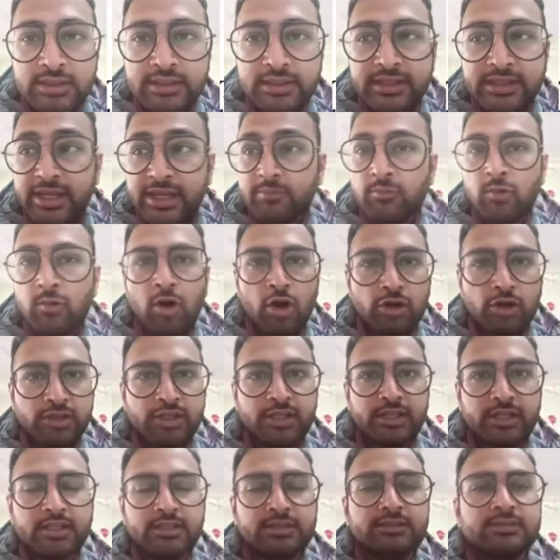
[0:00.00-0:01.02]
game
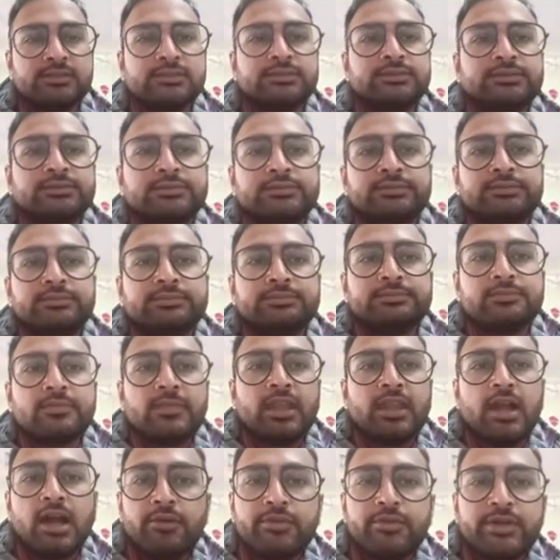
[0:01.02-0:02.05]
hockey,
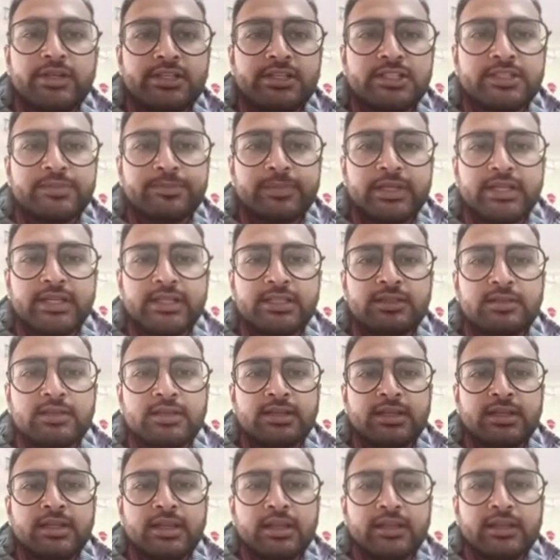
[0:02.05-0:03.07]
how it is played.
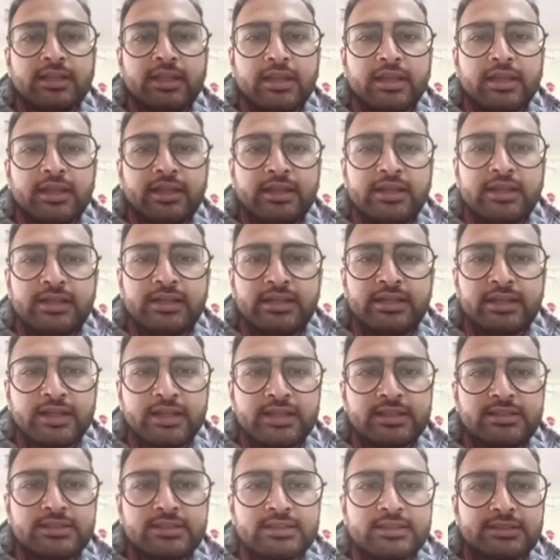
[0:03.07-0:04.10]
It
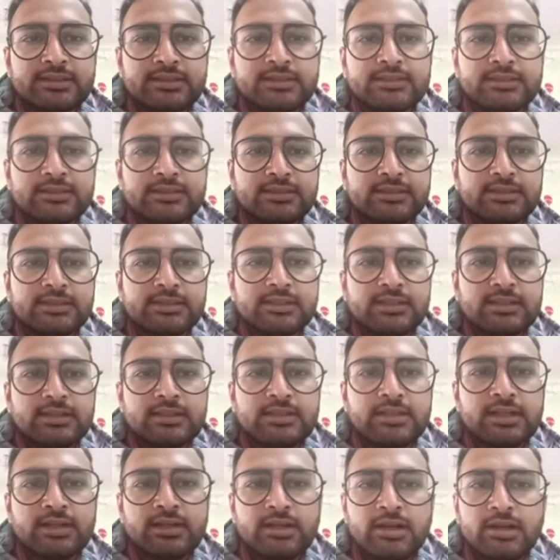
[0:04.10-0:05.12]
has
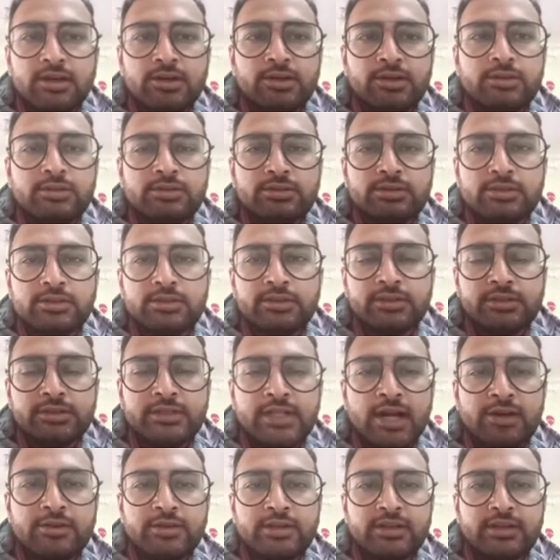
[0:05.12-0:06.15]
the curve
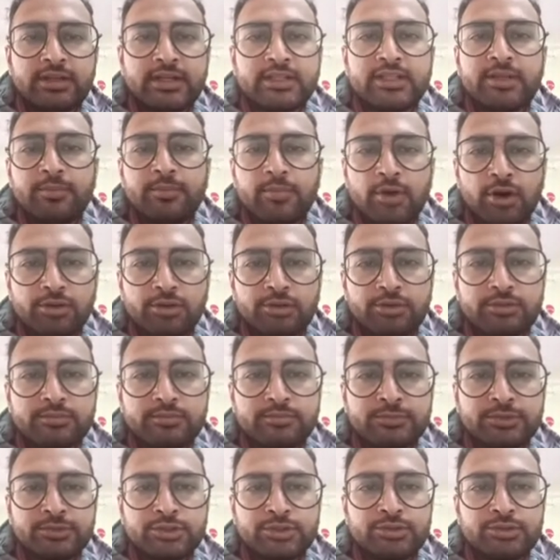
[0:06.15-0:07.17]
down at the
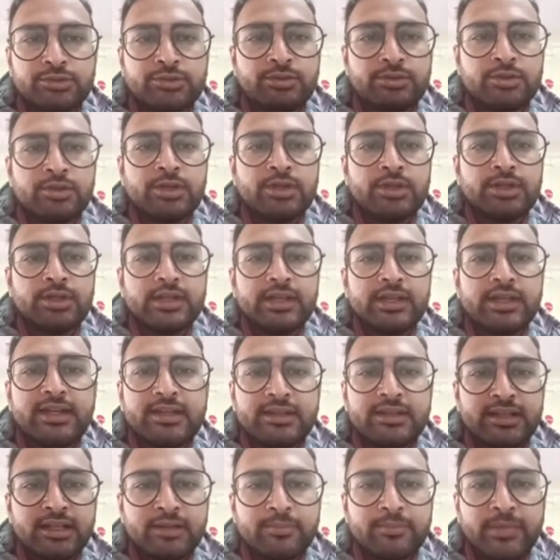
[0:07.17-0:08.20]
bottom, so
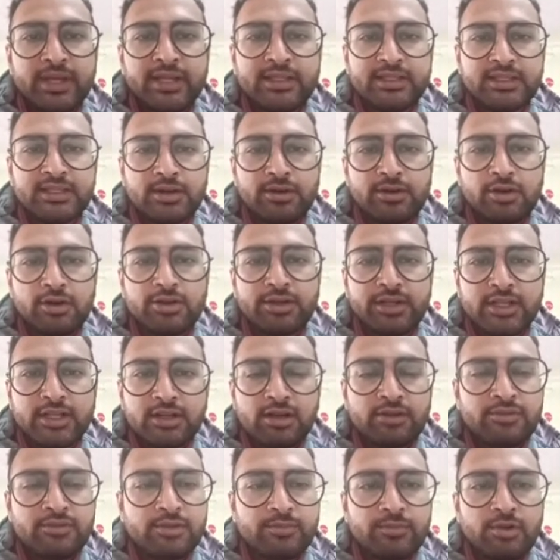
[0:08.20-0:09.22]
it can make the contact
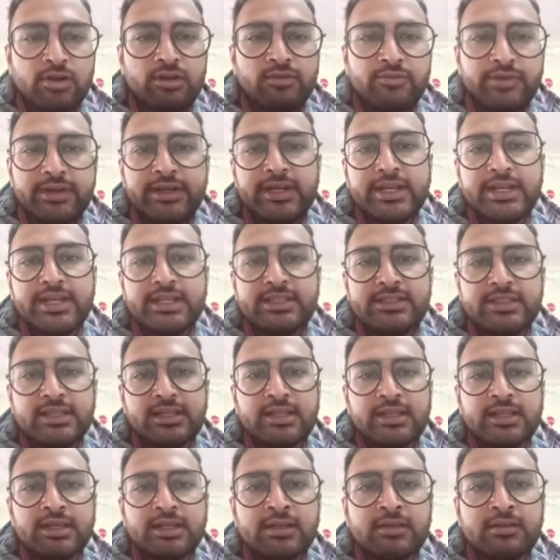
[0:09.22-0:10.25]
of a ball very
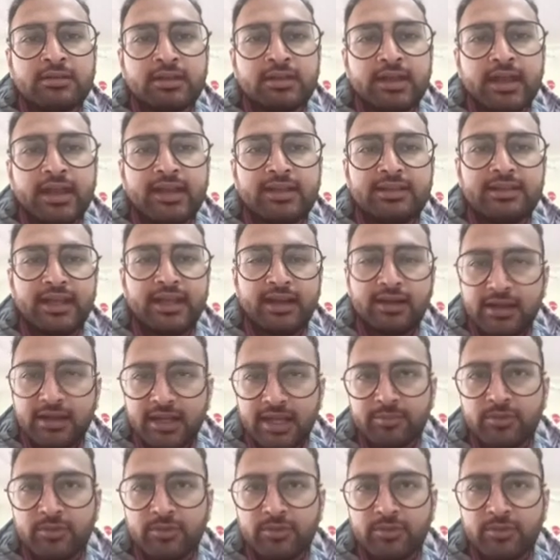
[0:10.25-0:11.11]
easily. At that time the